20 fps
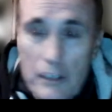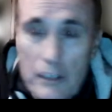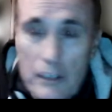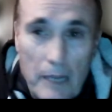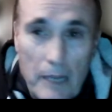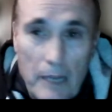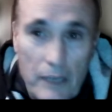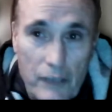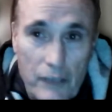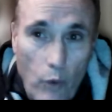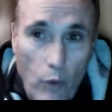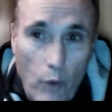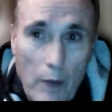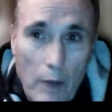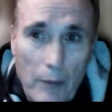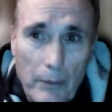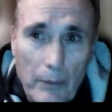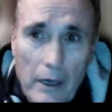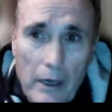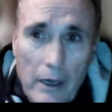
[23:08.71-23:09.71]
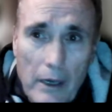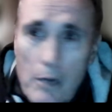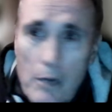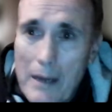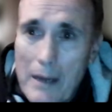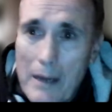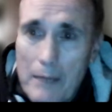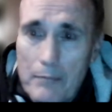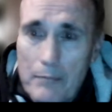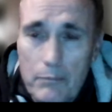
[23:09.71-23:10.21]
is best for one player and
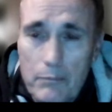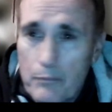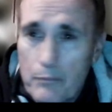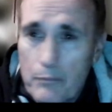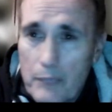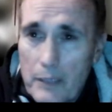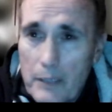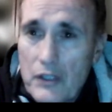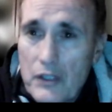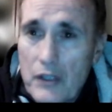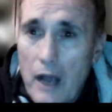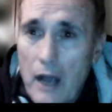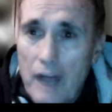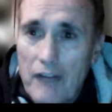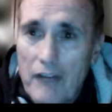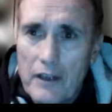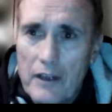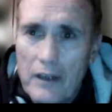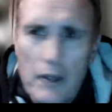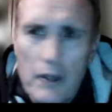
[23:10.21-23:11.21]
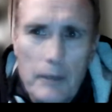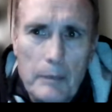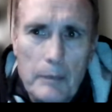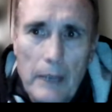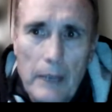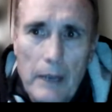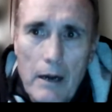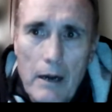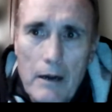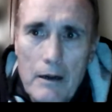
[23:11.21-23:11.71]
might piss off another
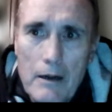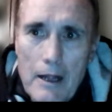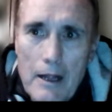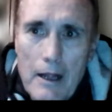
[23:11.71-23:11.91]
player,